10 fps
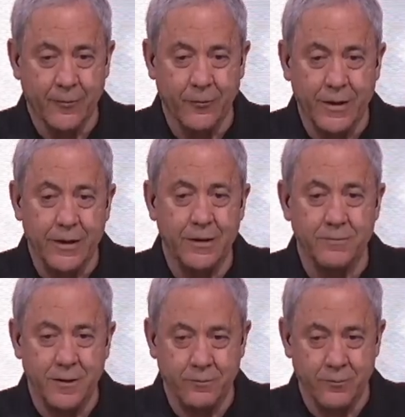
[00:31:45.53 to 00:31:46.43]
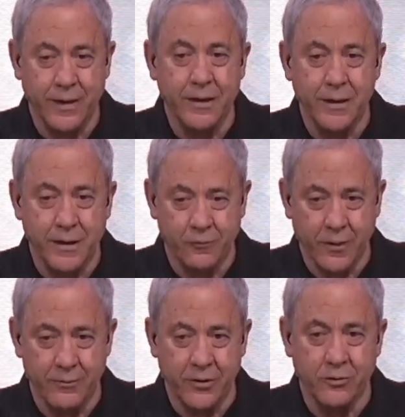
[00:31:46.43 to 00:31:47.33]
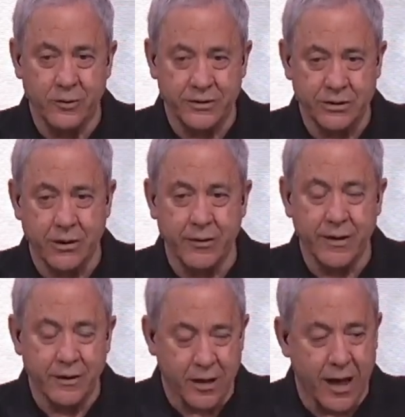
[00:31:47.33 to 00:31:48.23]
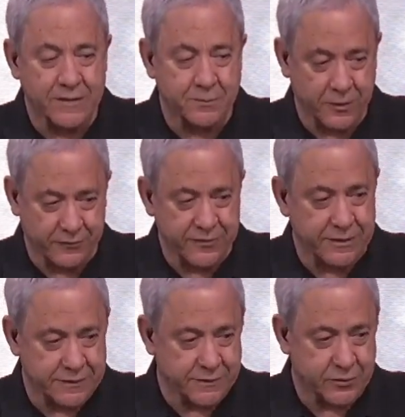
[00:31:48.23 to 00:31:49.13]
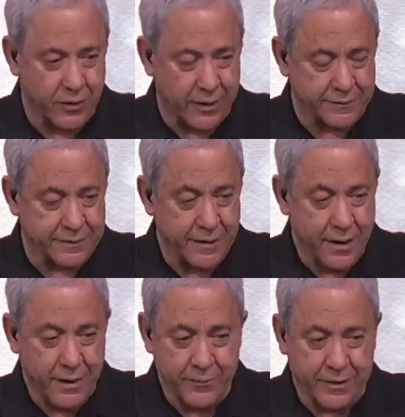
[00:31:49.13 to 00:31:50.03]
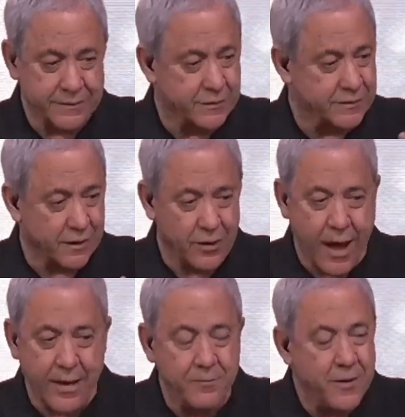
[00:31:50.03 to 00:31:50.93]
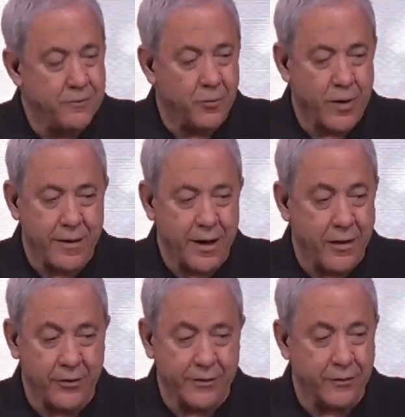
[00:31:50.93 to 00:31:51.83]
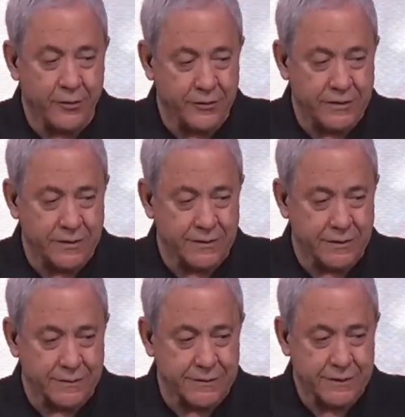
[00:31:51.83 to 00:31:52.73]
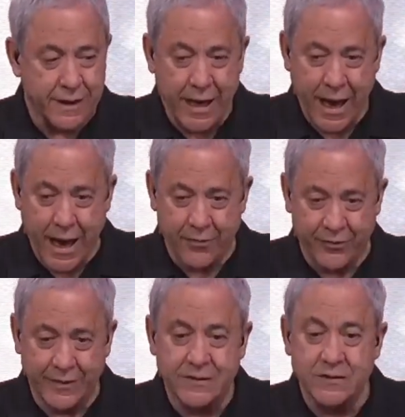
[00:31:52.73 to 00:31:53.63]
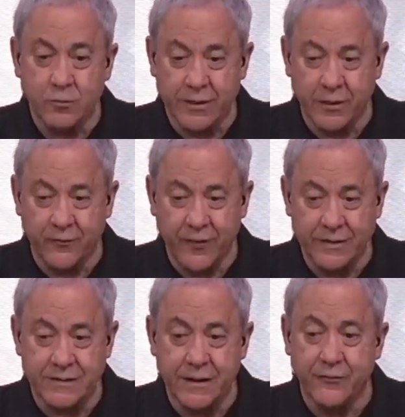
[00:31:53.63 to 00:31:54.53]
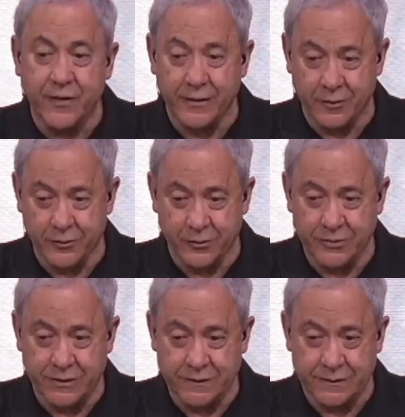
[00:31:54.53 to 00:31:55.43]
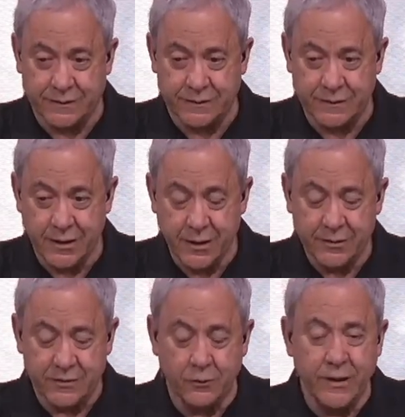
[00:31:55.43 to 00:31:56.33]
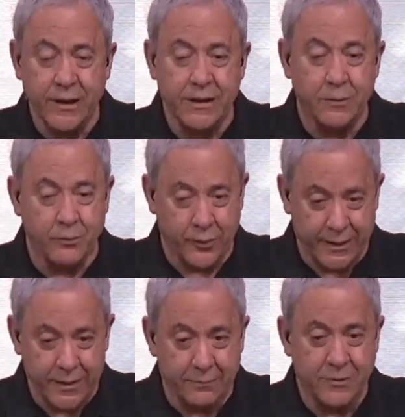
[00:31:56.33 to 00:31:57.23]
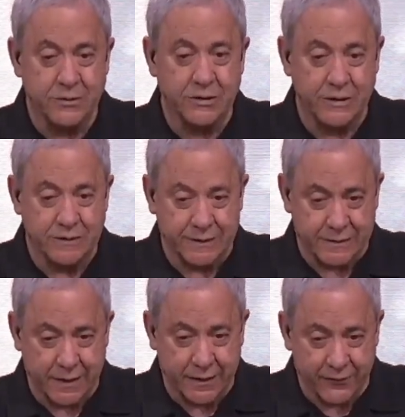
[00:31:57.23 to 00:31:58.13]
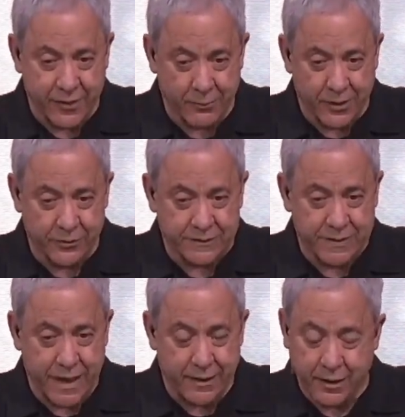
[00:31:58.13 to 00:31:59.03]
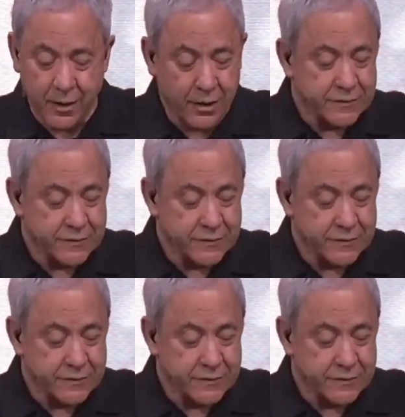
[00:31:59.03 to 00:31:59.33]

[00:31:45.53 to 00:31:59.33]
We need to be men and women who are sharing the gospel of Jesus Christ, because there's a lot of people right now that don't know Jesus. And this is what they're facing if they don't know Jesus. So we need to bring them to Jesus and give them understanding.